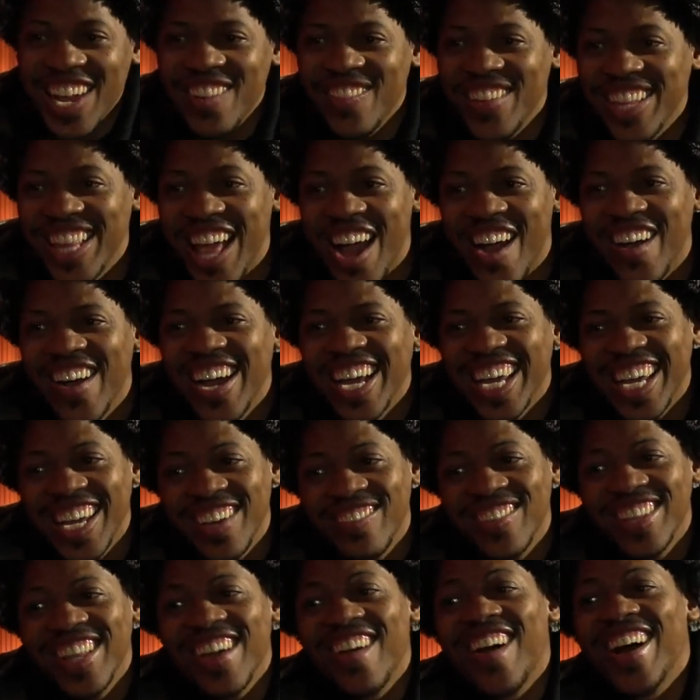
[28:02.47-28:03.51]
Even
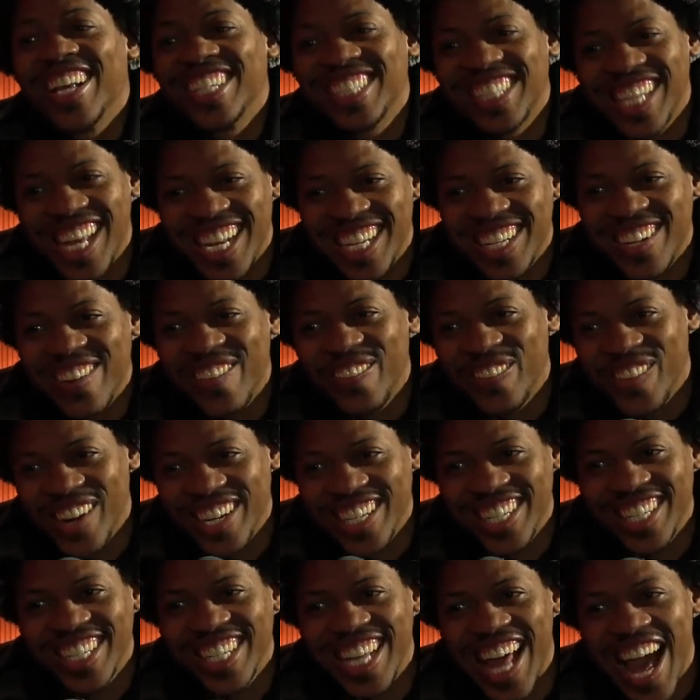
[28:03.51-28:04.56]
though I said it in
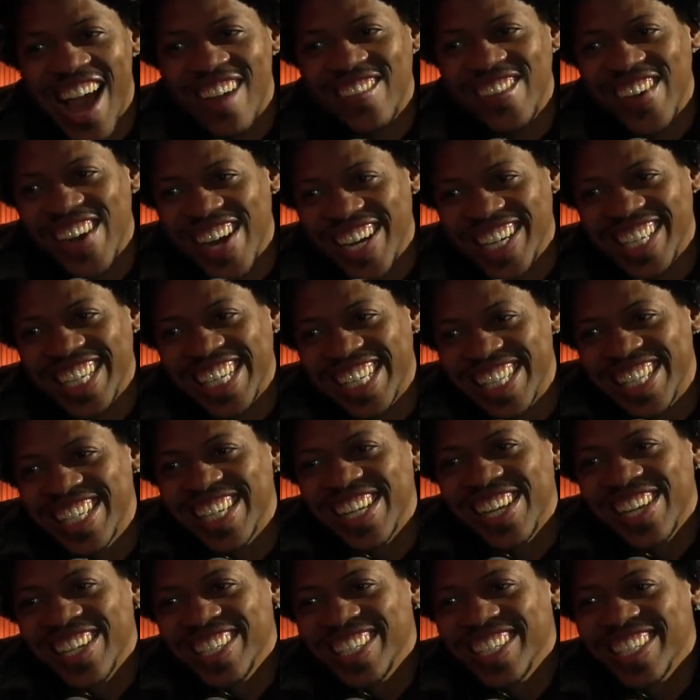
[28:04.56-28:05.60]
front of the live audience,
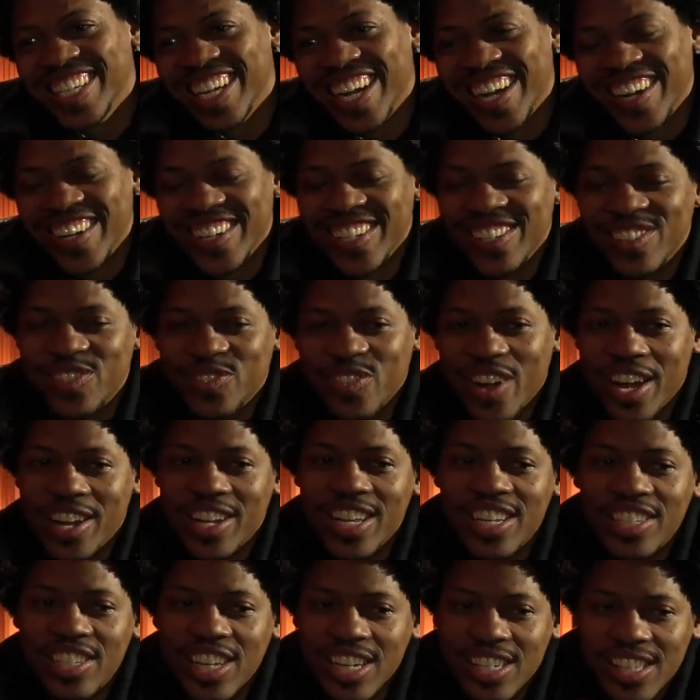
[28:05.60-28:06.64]
you know, it is
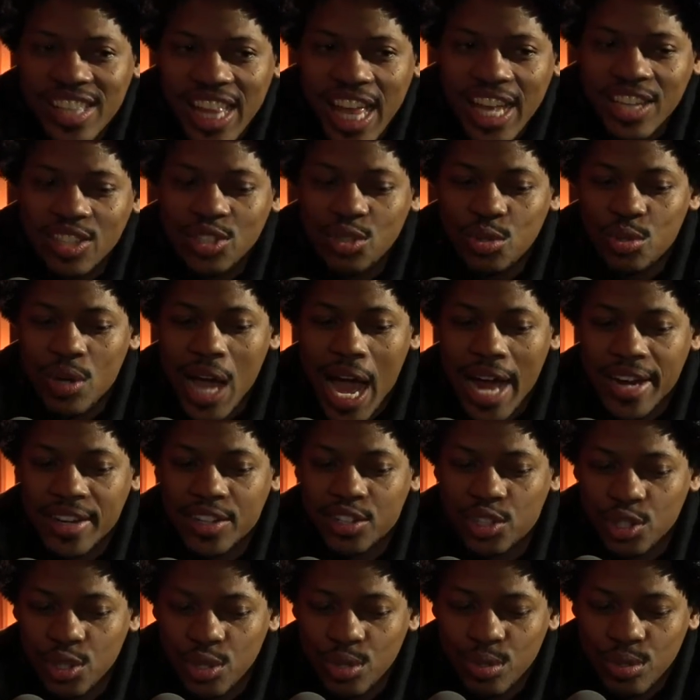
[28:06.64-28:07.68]
fun. It's just things you got to
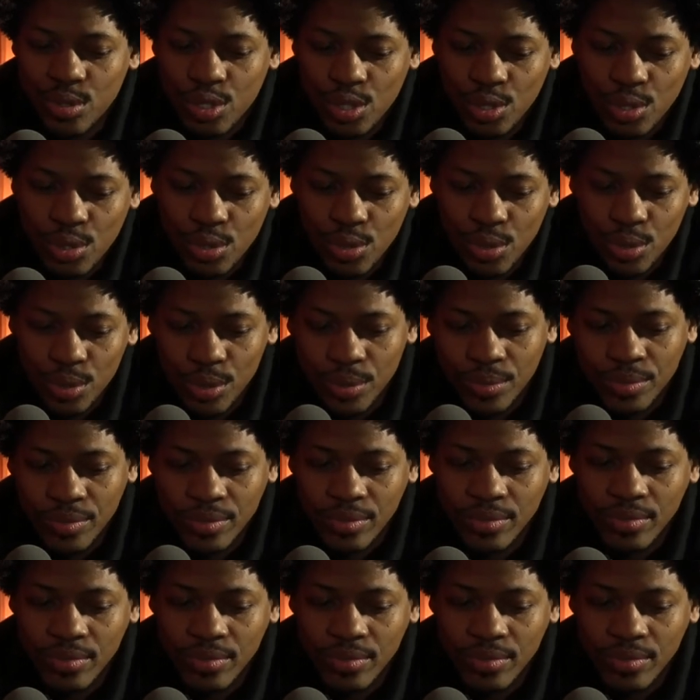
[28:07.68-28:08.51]
do to.